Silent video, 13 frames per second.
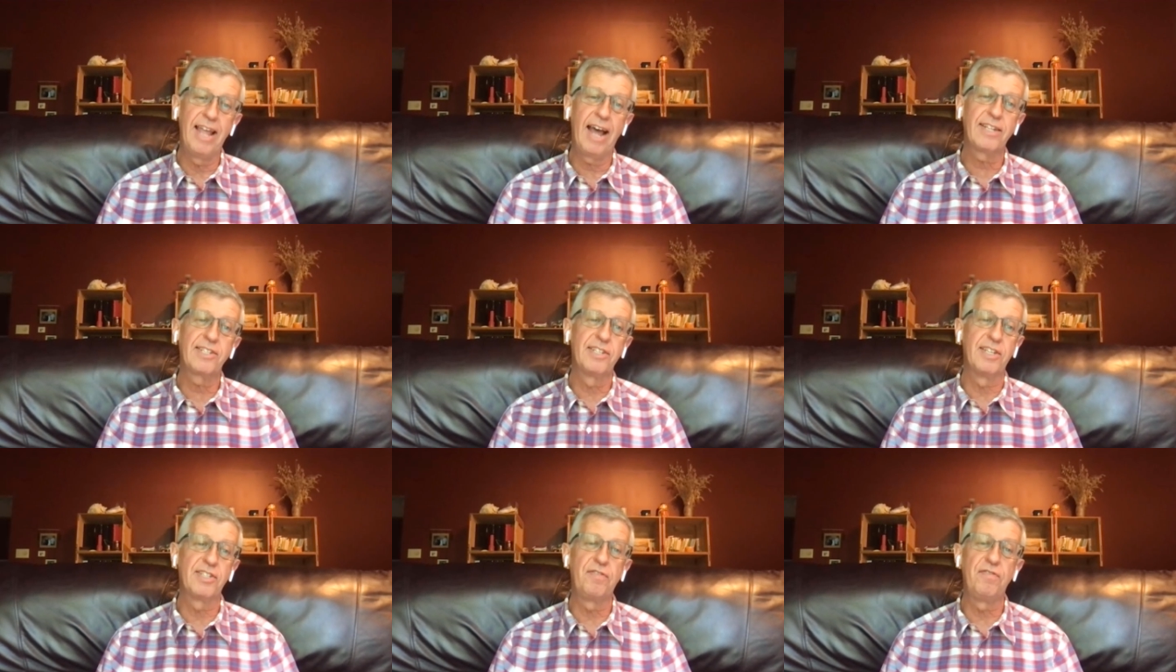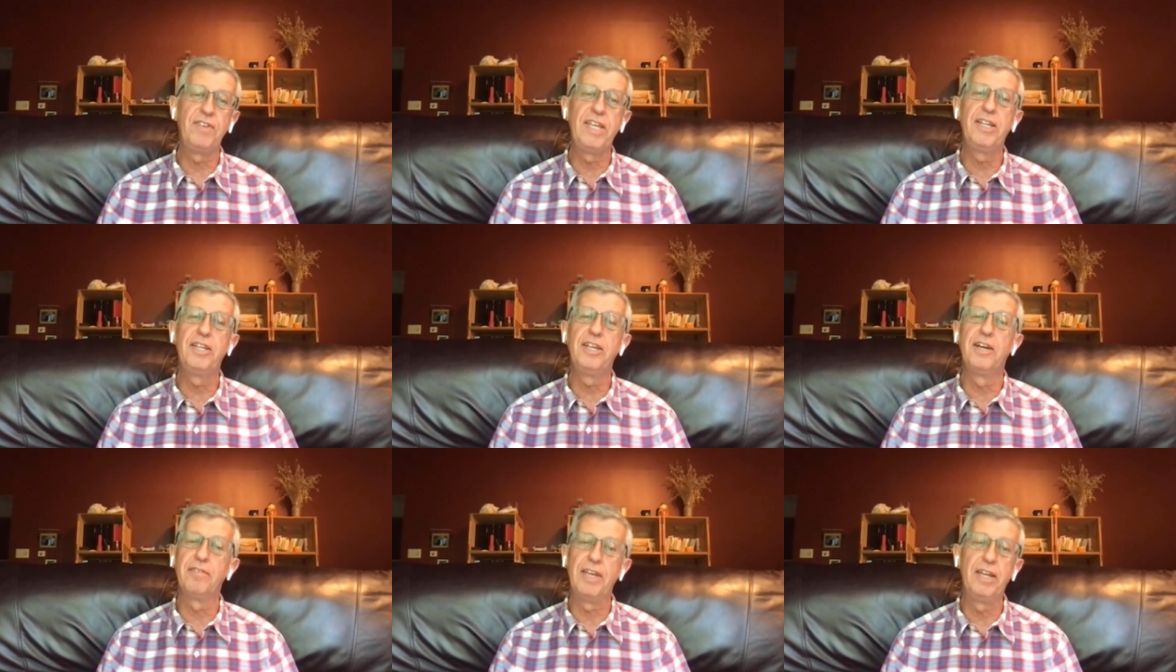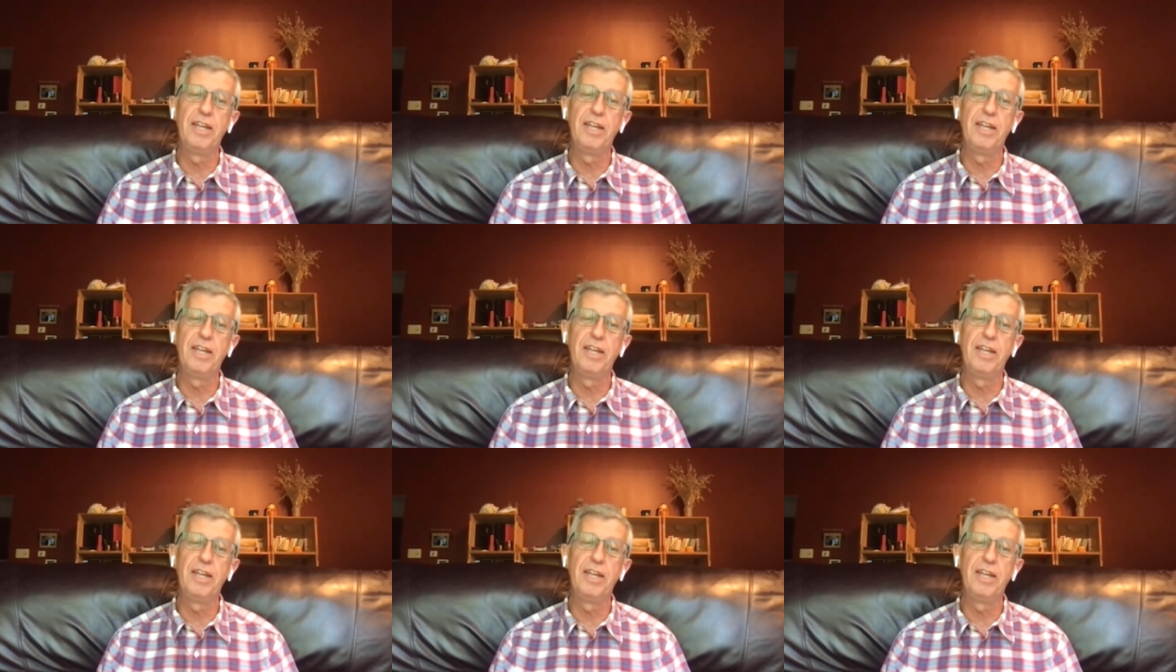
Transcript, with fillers: and that's this feeling of